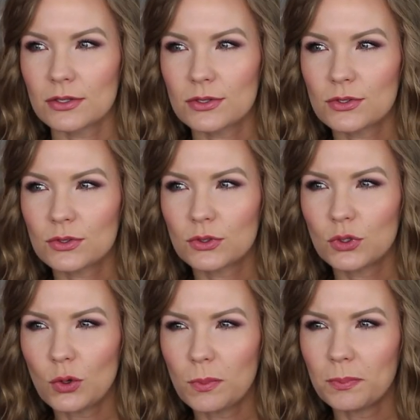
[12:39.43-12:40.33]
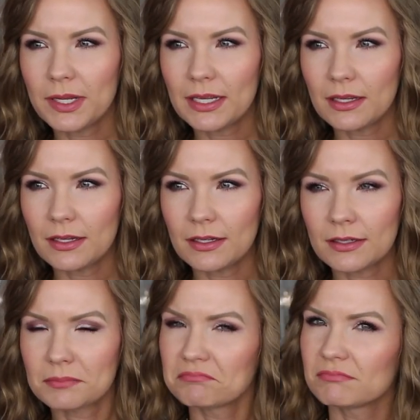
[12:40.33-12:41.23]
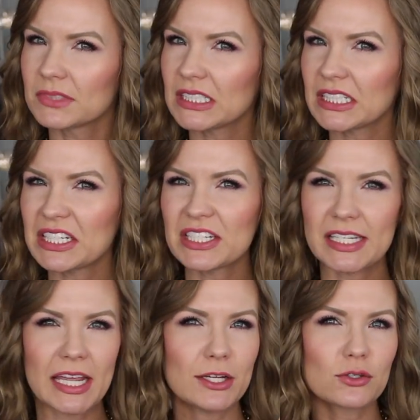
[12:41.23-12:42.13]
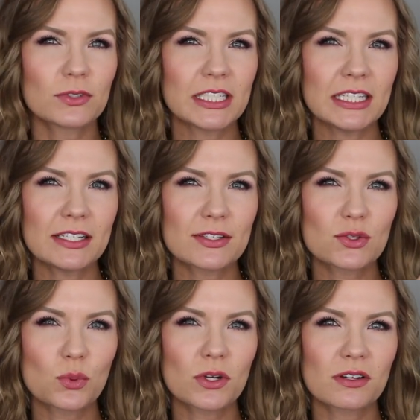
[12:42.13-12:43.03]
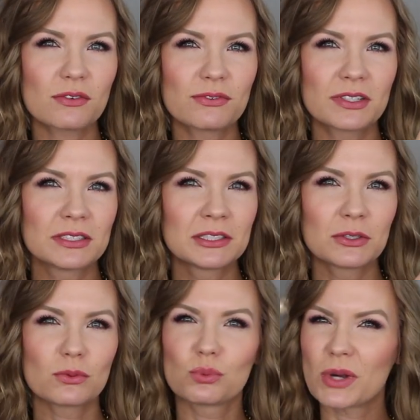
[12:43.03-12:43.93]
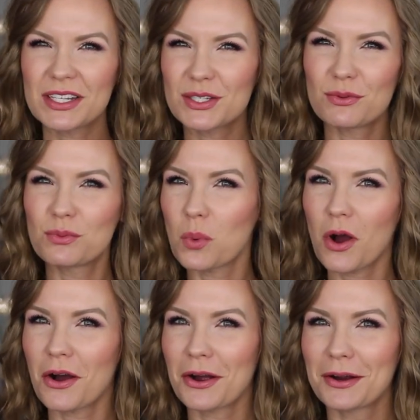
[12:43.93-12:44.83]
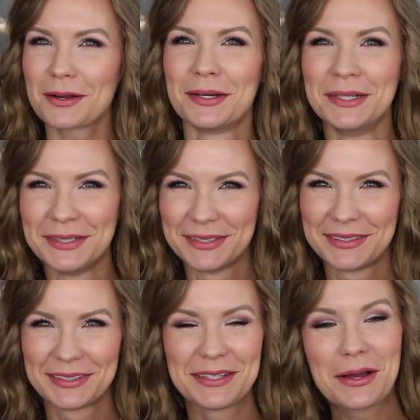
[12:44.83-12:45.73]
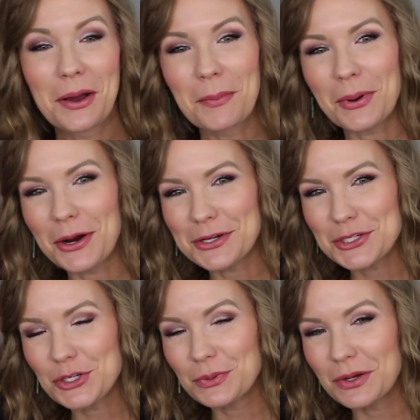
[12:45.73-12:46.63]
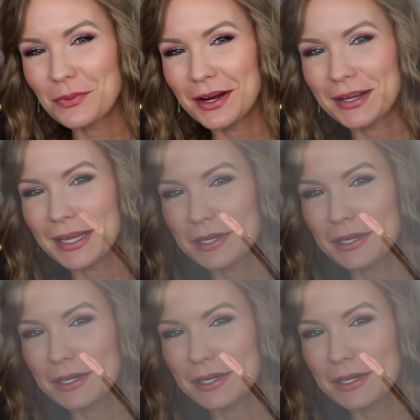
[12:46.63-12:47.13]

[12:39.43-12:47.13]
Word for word: scoopy, containery sort of reservoir part to it where it